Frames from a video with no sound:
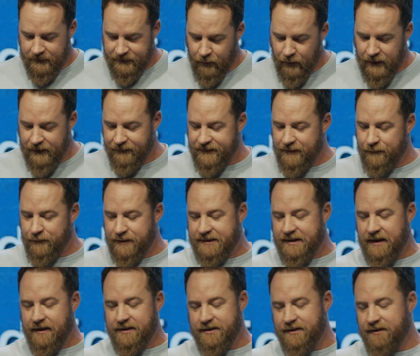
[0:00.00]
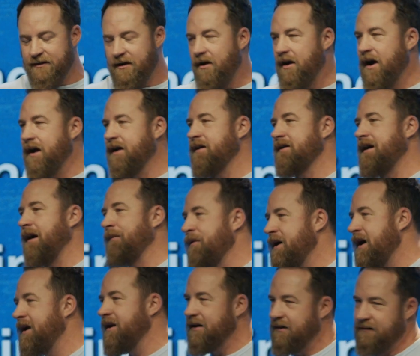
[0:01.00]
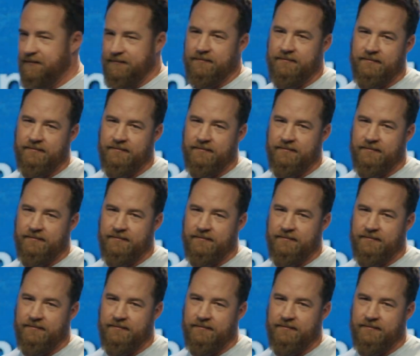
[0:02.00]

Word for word: So, what if someone tells you, All right, I'm ready.